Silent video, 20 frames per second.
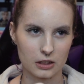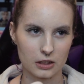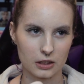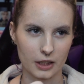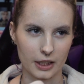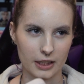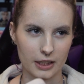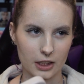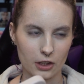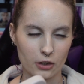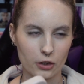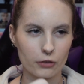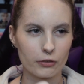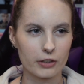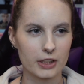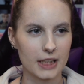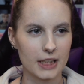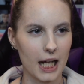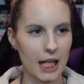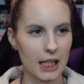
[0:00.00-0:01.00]
like they're in
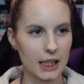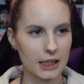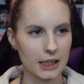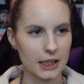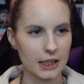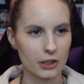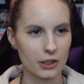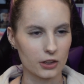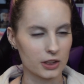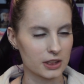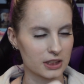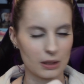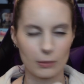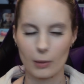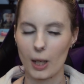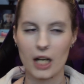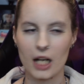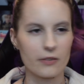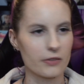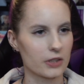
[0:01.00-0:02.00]
reality, they're in some
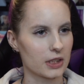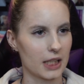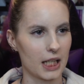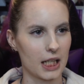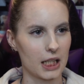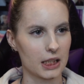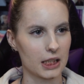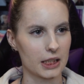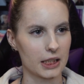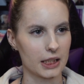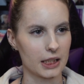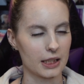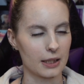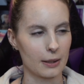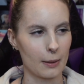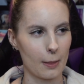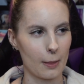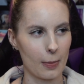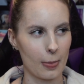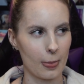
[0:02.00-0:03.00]
kind of
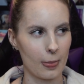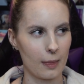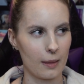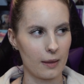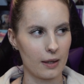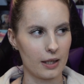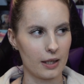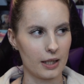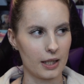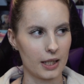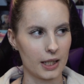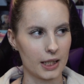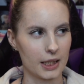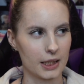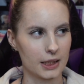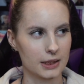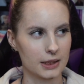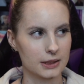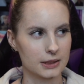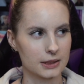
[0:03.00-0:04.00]
reality,
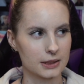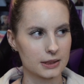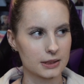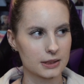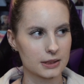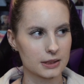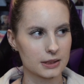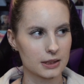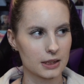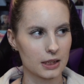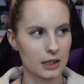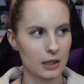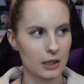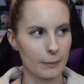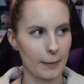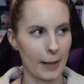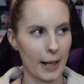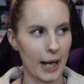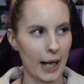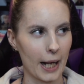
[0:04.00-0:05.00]
and
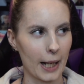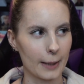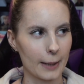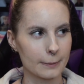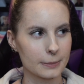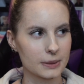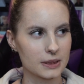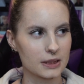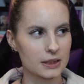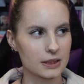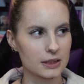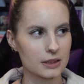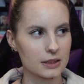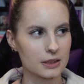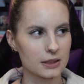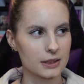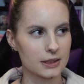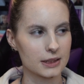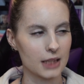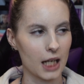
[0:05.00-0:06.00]
perhaps
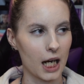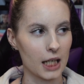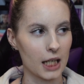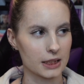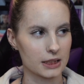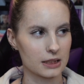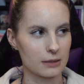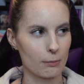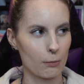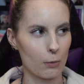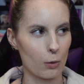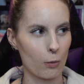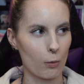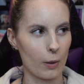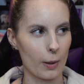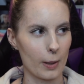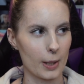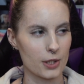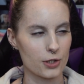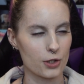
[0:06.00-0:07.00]
it's us,
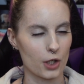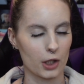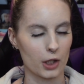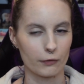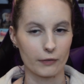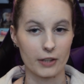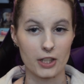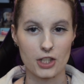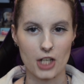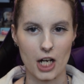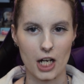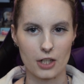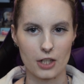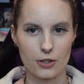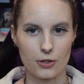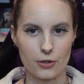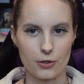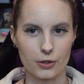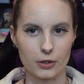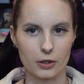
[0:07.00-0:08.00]
Moa, that's trying to reach out
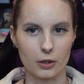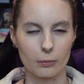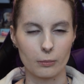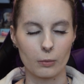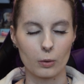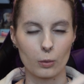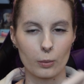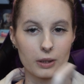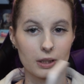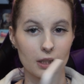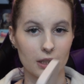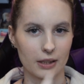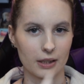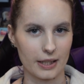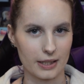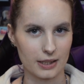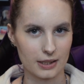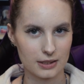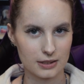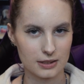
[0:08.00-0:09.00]
to them with the
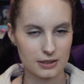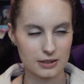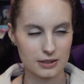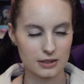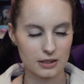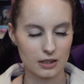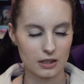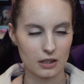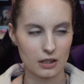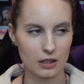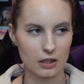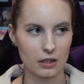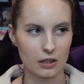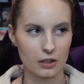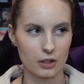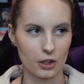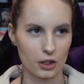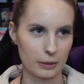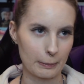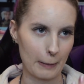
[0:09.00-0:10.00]
letters,
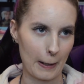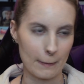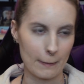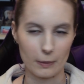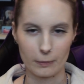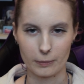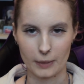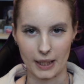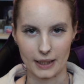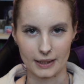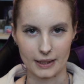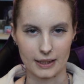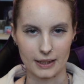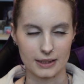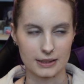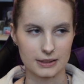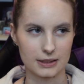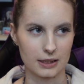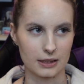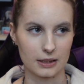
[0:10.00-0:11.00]
you know, the paper plane
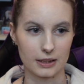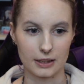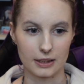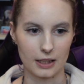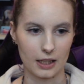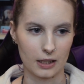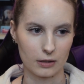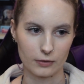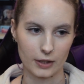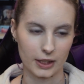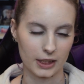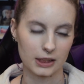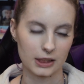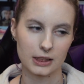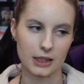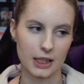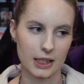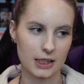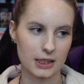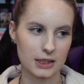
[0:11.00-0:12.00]
letters and the uh, regular
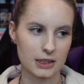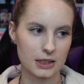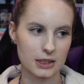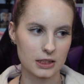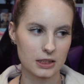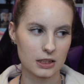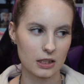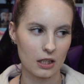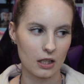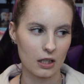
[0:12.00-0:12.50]
letters.